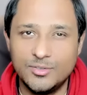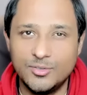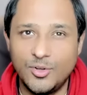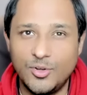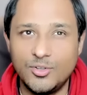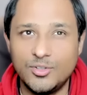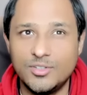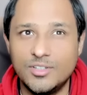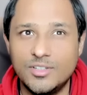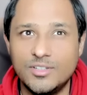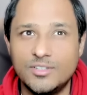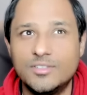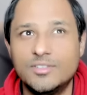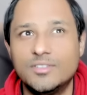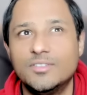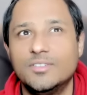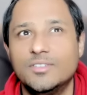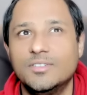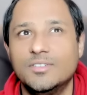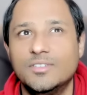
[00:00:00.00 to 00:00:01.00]
not
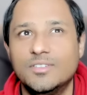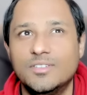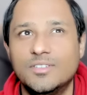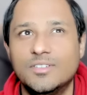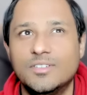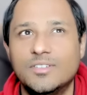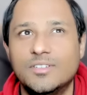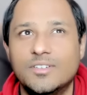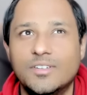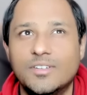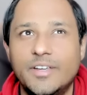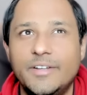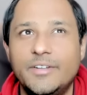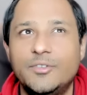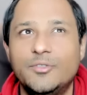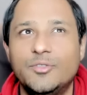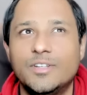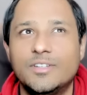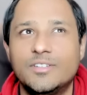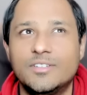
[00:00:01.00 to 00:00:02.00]
just
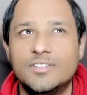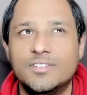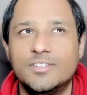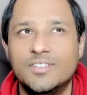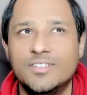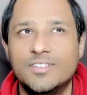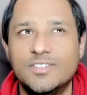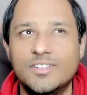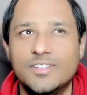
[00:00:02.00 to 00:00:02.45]
interest.